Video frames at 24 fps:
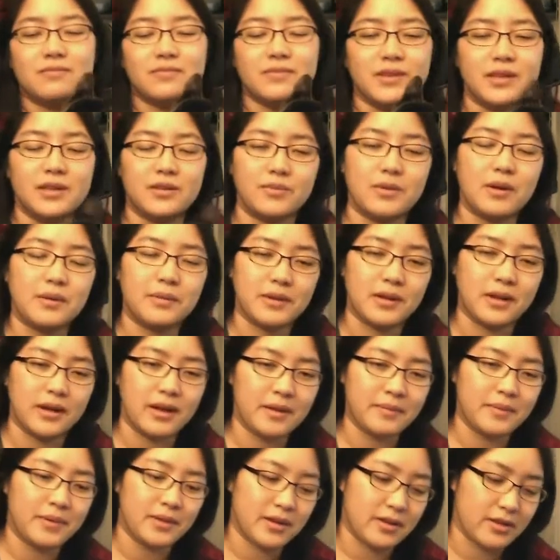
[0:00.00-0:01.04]
He's probably not
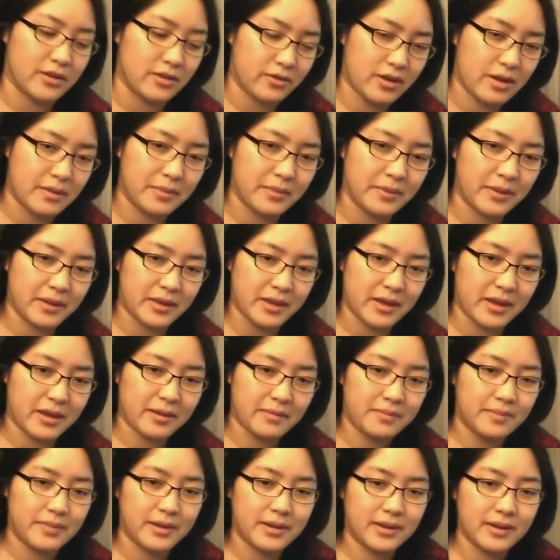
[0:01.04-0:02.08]
happy that I just grabbed him like that,
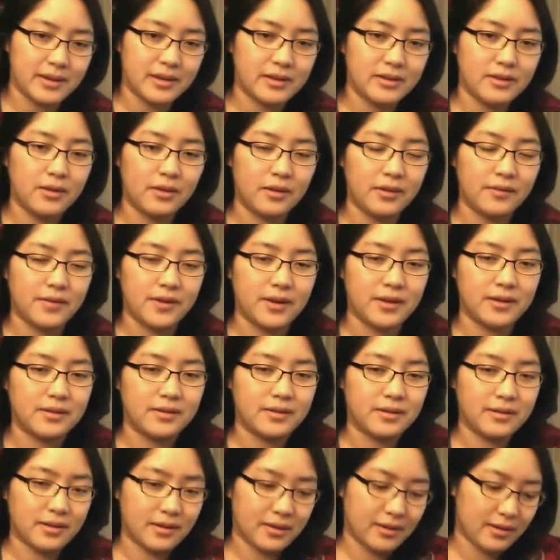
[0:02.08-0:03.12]
but he's totally fine.
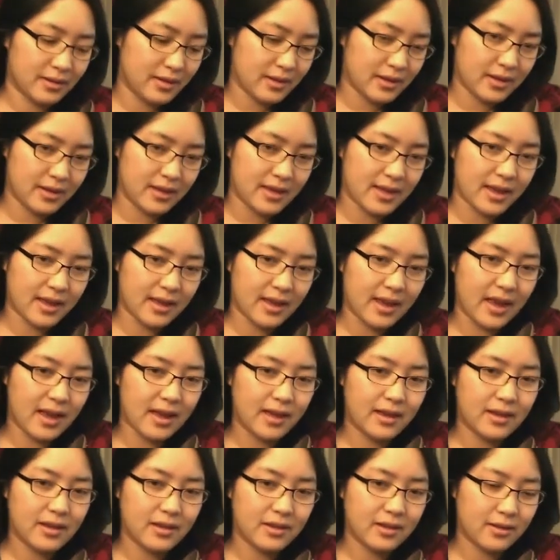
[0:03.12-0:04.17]
Because look at that cat.
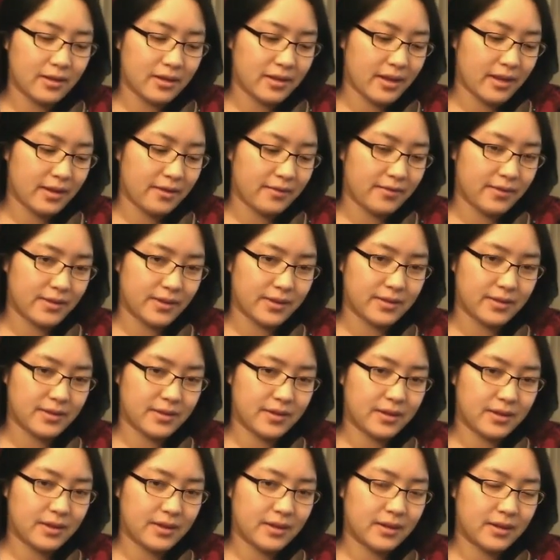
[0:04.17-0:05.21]
Look at that face.
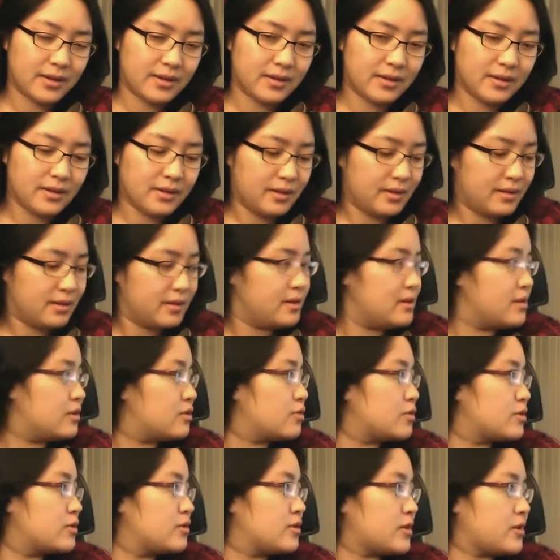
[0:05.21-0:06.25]
He just
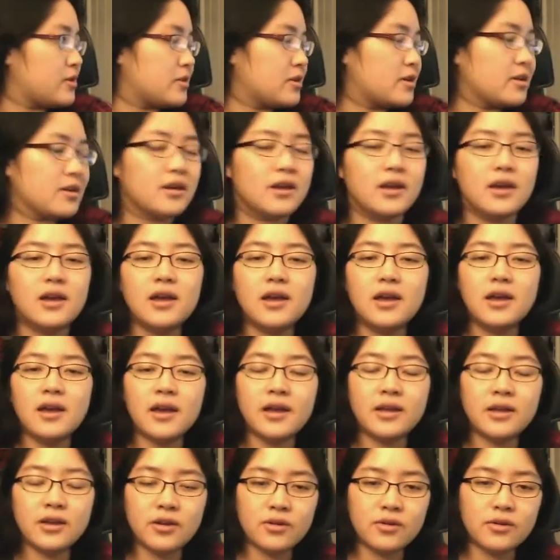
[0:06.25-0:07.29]
wants to look outside.
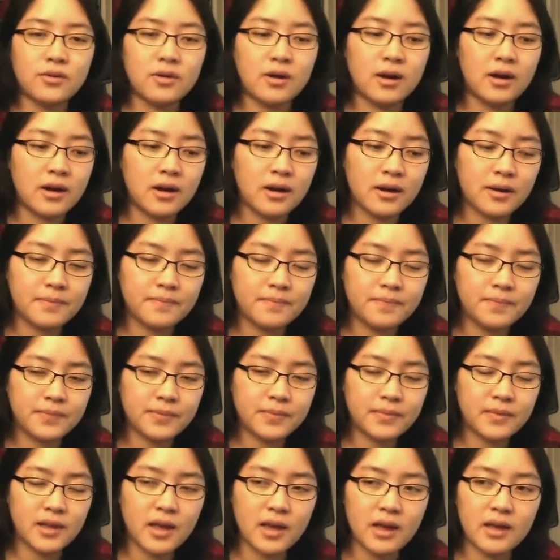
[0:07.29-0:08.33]
Anywho, um,
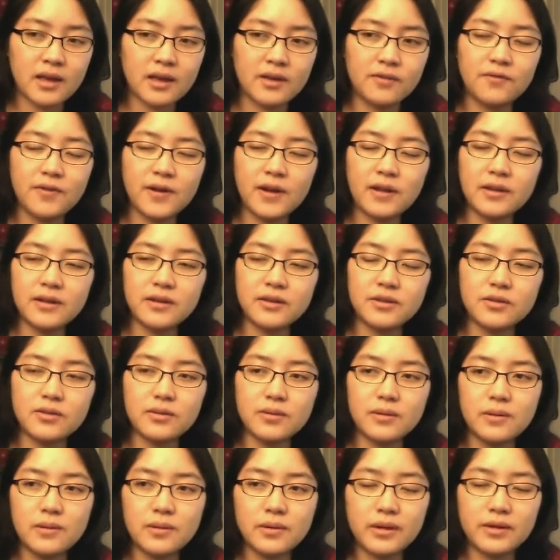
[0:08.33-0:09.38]
yeah, I can finally do the
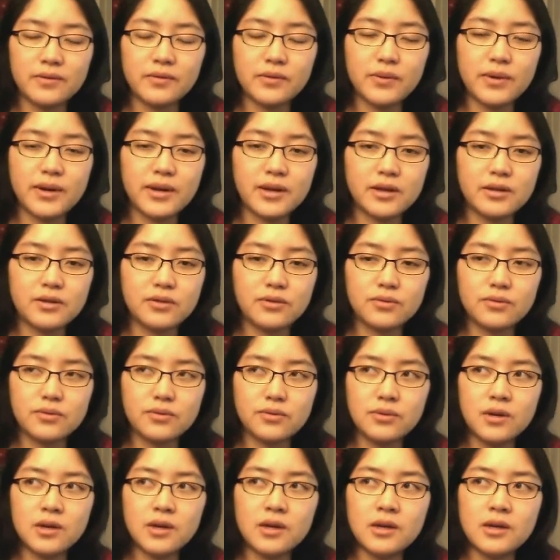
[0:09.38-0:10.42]
little giveaway
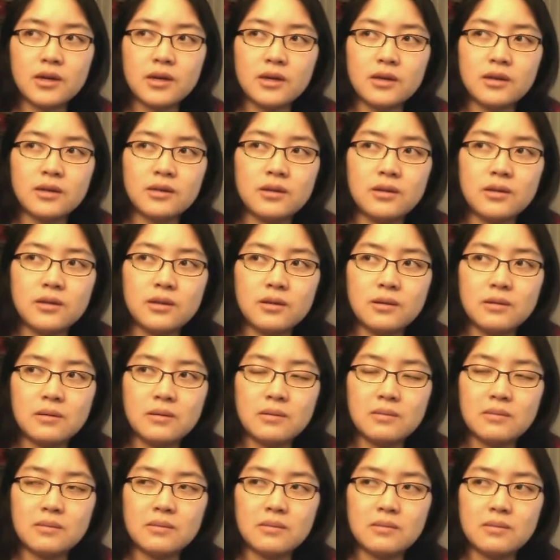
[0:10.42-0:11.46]
to the
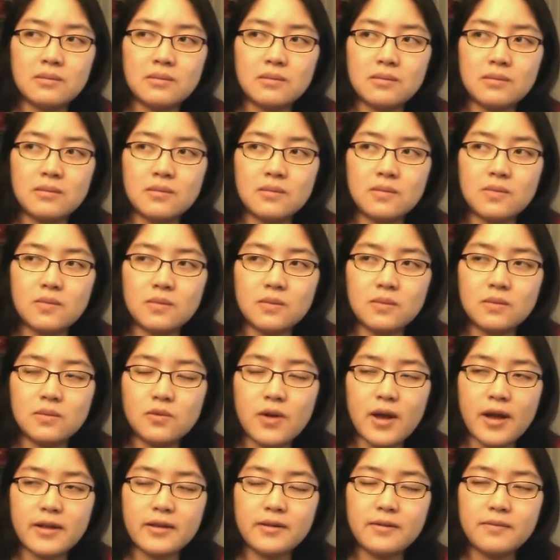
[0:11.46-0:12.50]

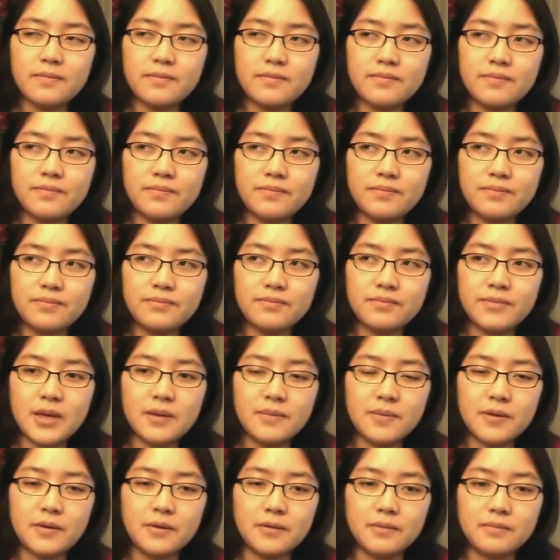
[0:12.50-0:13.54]
random
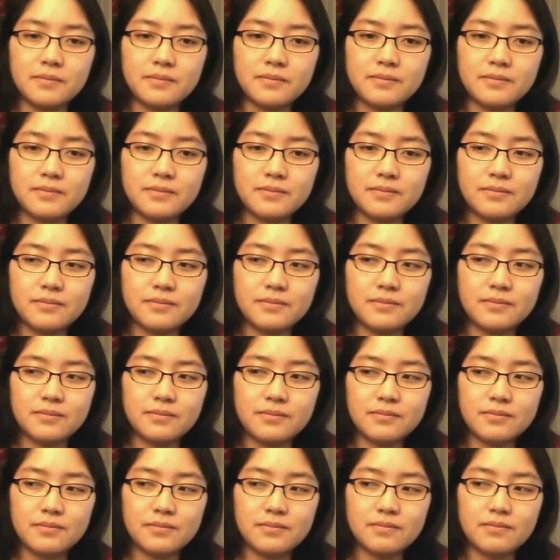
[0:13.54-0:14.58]
people.
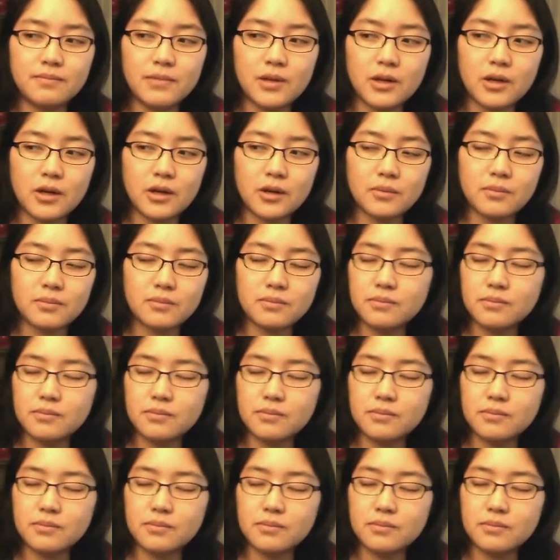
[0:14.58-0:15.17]
Blur.